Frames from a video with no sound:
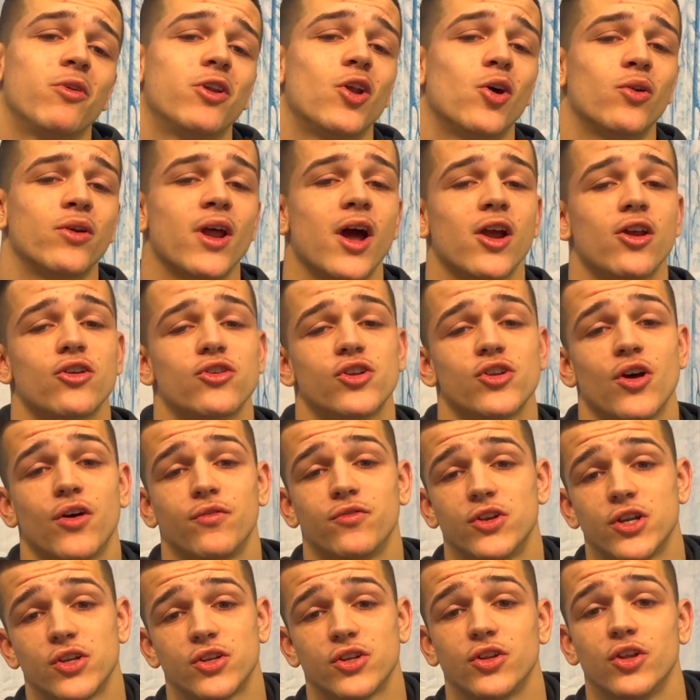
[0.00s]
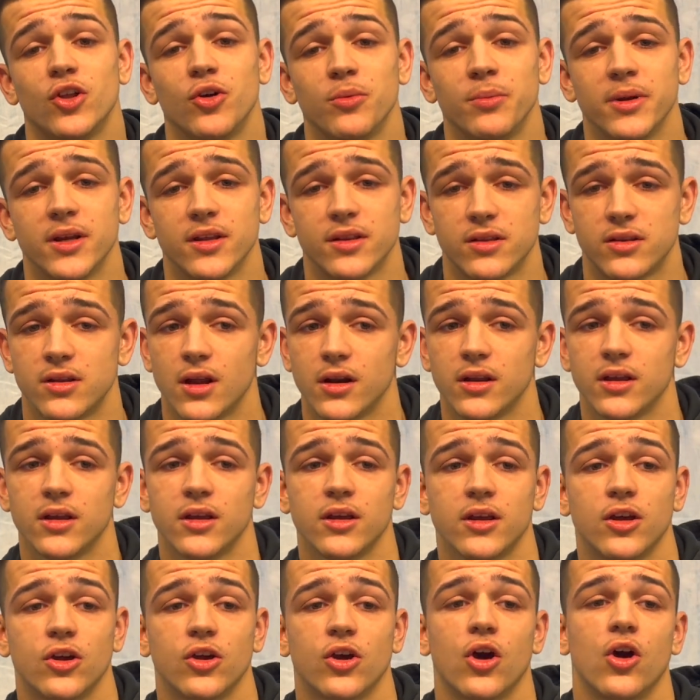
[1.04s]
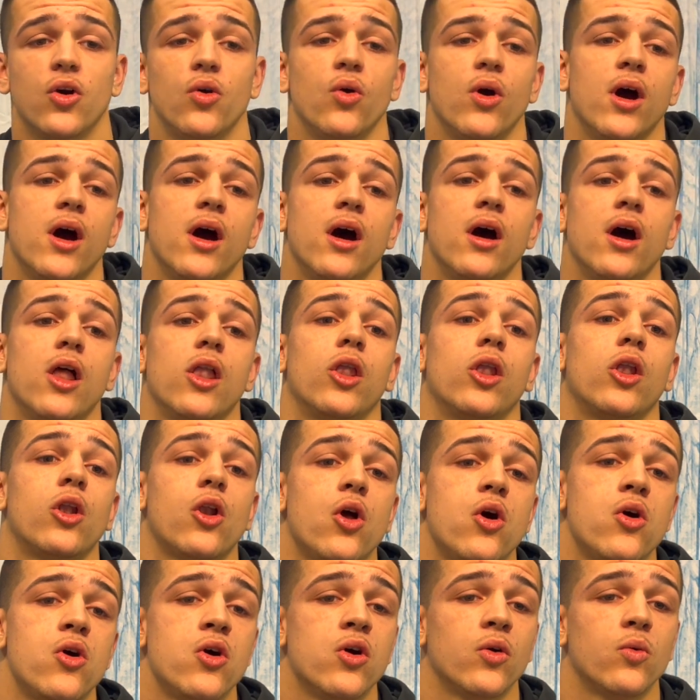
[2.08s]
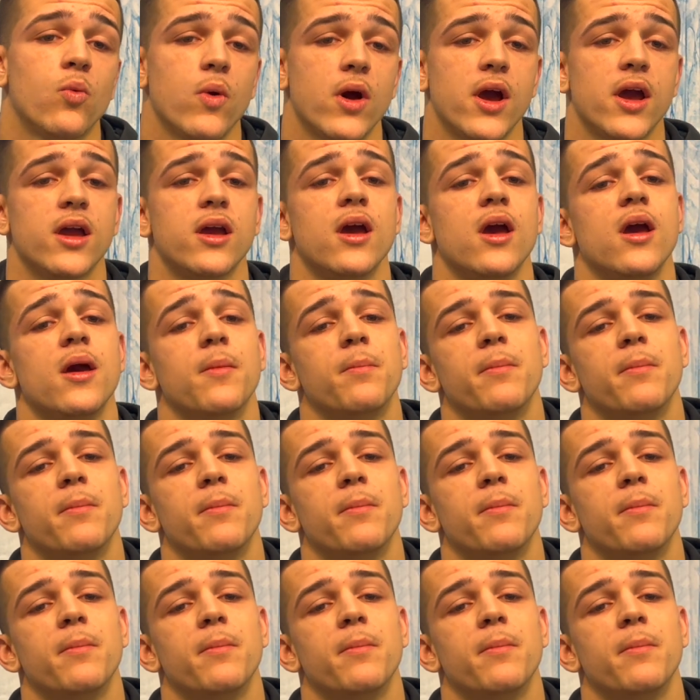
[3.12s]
Don't doubt yourself. Just a little bit of studying can go a long way.